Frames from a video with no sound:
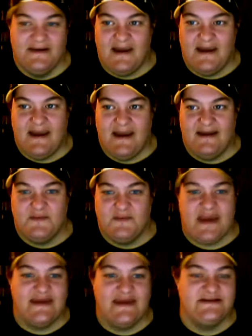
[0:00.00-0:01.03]
And my
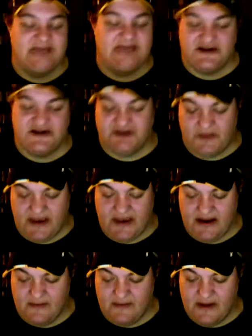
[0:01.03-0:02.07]
kids actually
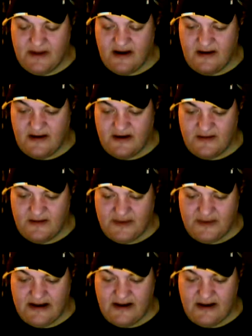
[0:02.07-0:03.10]
played it. My daughter had
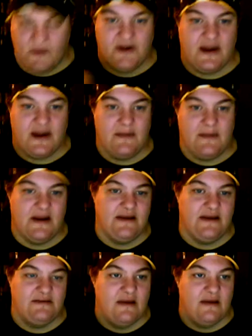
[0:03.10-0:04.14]
played it at one time, and
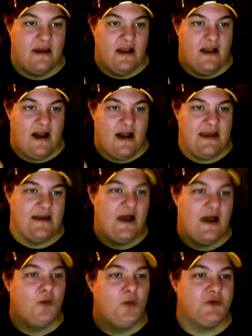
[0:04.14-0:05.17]
I had
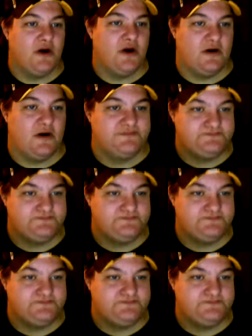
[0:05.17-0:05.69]
helped her